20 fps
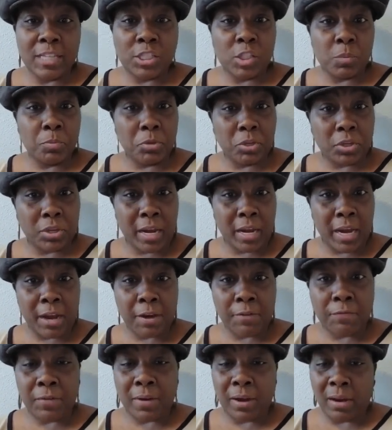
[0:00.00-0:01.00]
and just book your
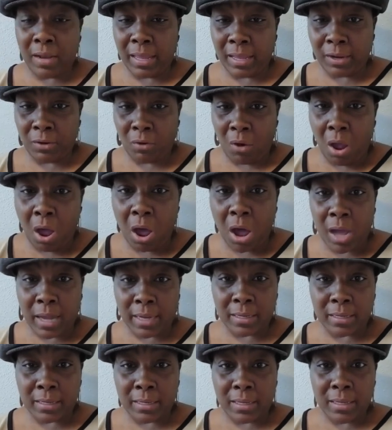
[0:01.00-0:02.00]
airfare later
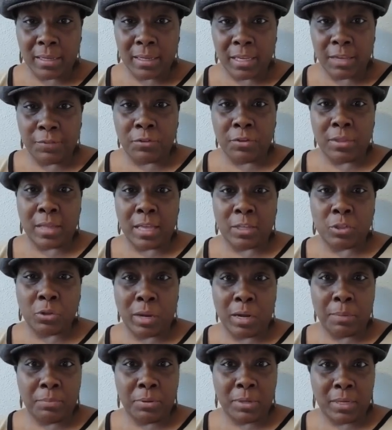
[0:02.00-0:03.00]
on if you're not
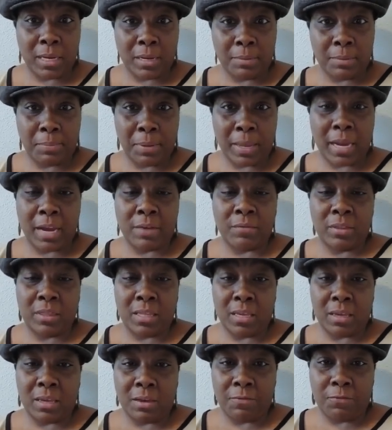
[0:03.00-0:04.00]
trying to pay
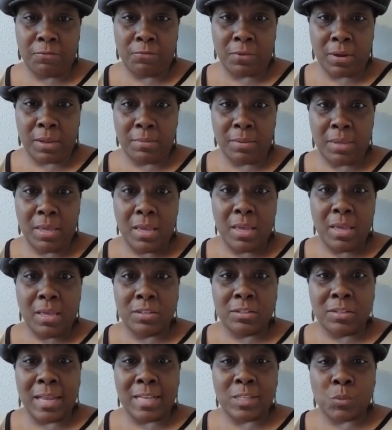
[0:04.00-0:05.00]
everything up front.
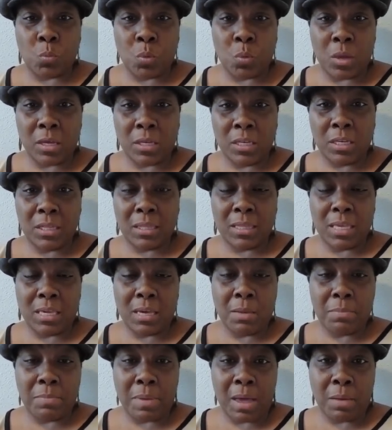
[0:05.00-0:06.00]
So that's one good
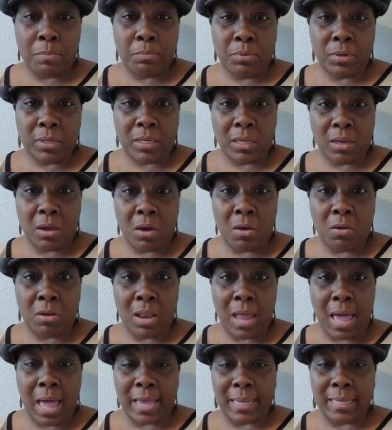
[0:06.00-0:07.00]
thing about booking
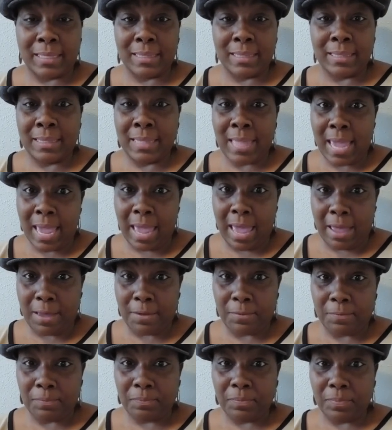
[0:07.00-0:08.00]
online.
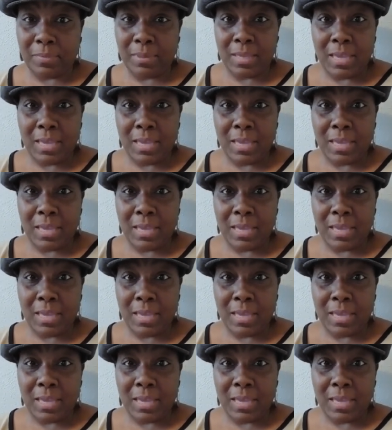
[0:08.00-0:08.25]
Now,